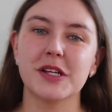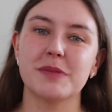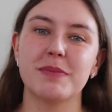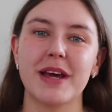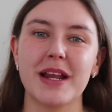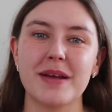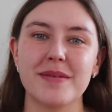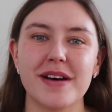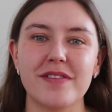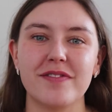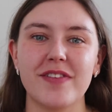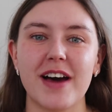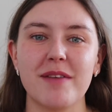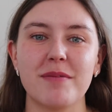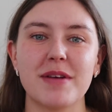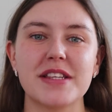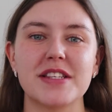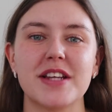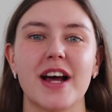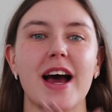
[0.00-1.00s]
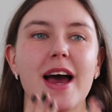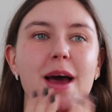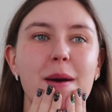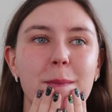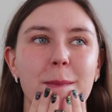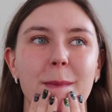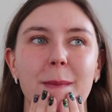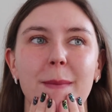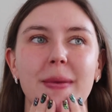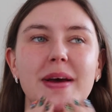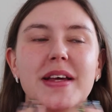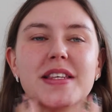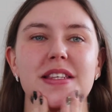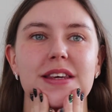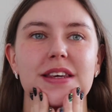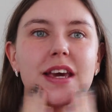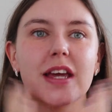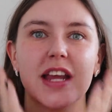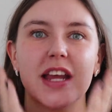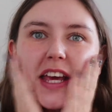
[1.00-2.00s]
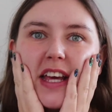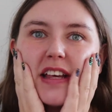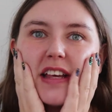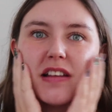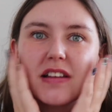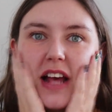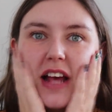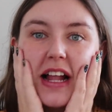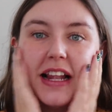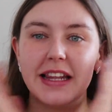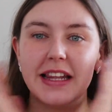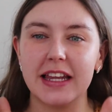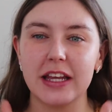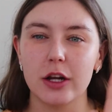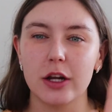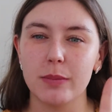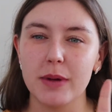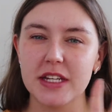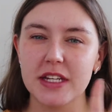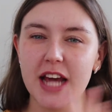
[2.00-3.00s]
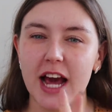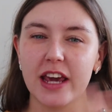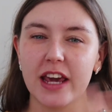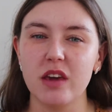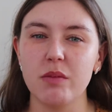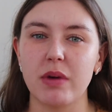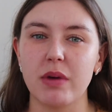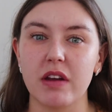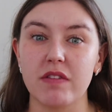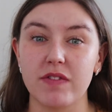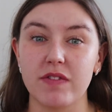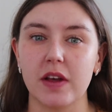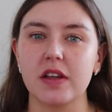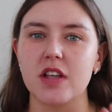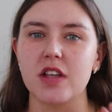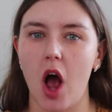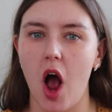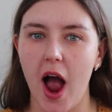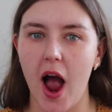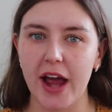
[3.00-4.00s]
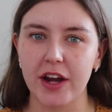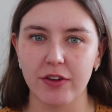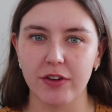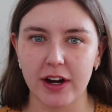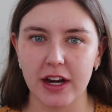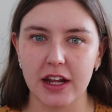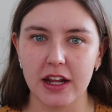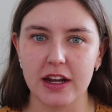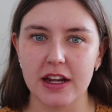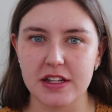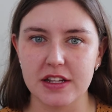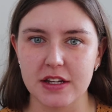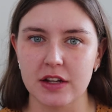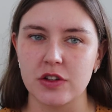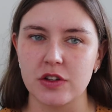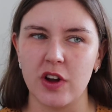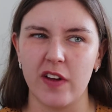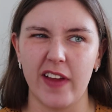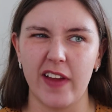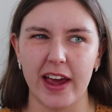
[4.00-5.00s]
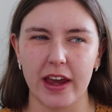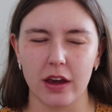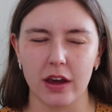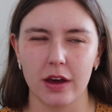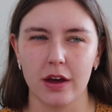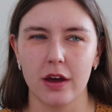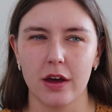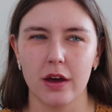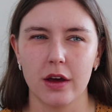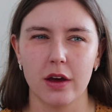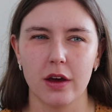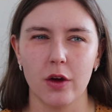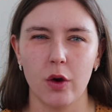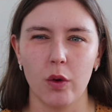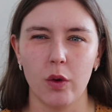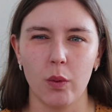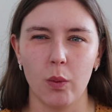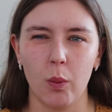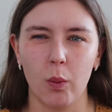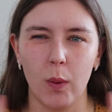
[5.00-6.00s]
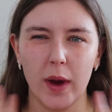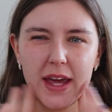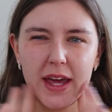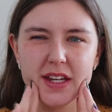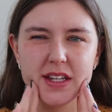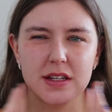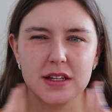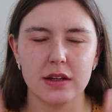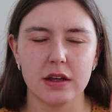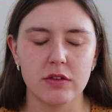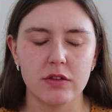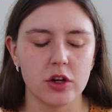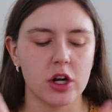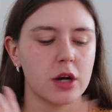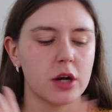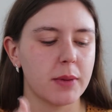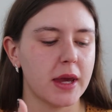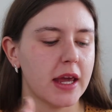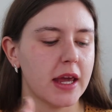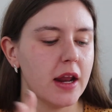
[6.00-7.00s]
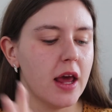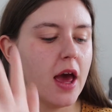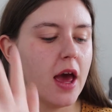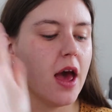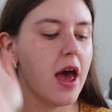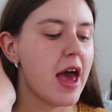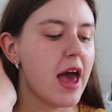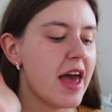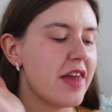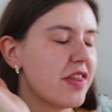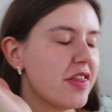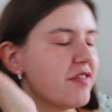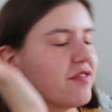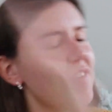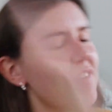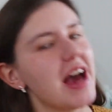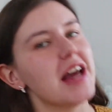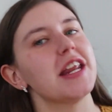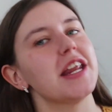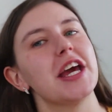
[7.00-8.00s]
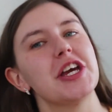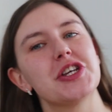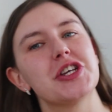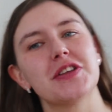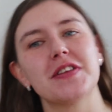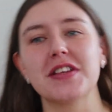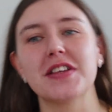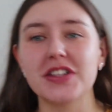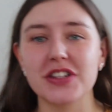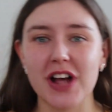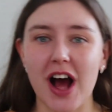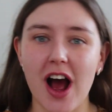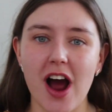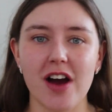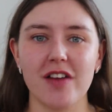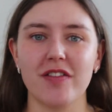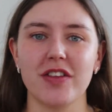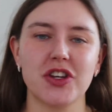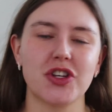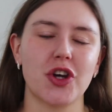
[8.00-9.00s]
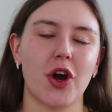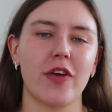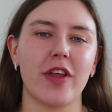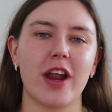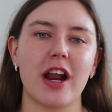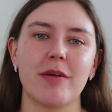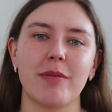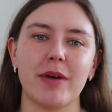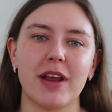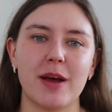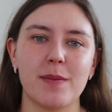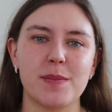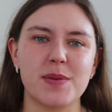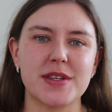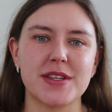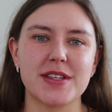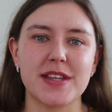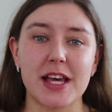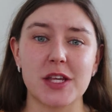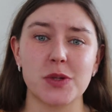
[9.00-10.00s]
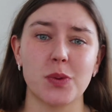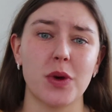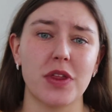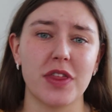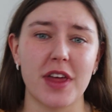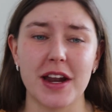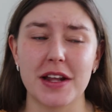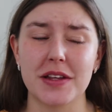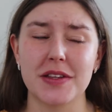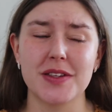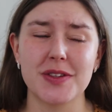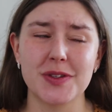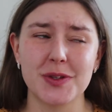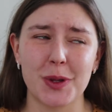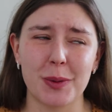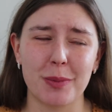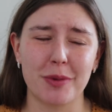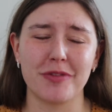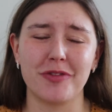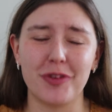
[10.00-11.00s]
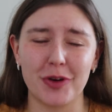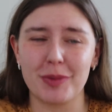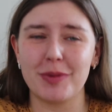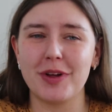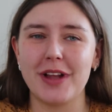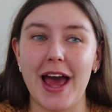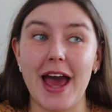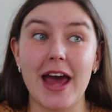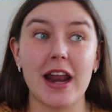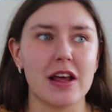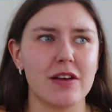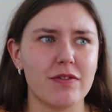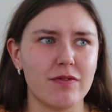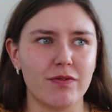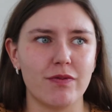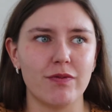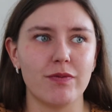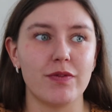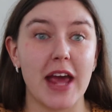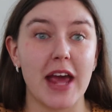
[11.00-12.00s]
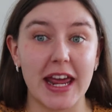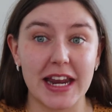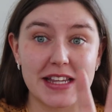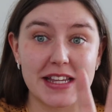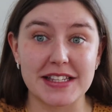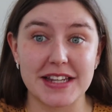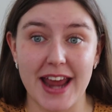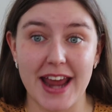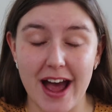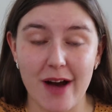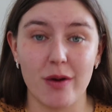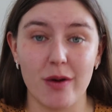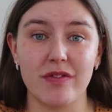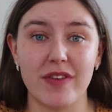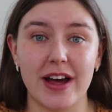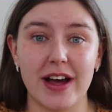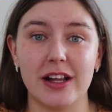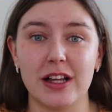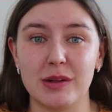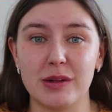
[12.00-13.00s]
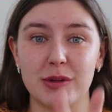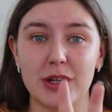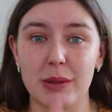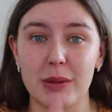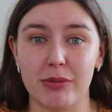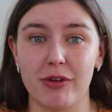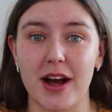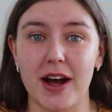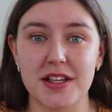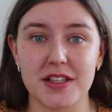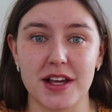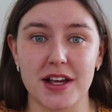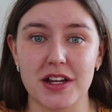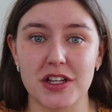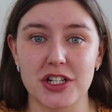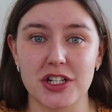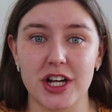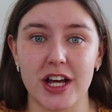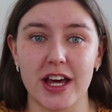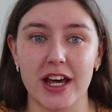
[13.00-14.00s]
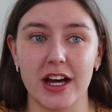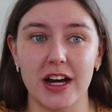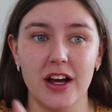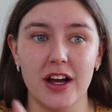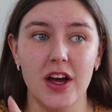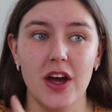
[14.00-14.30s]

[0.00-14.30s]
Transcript: it's been about 5 minutes time. My skin is a little bit tacky, but it feels hydrated. It does not like wet, if you know what I mean. And the foundation, the star of the show that I've been obsessed with, and it's super affordable, and it is now available at Priceline Australia,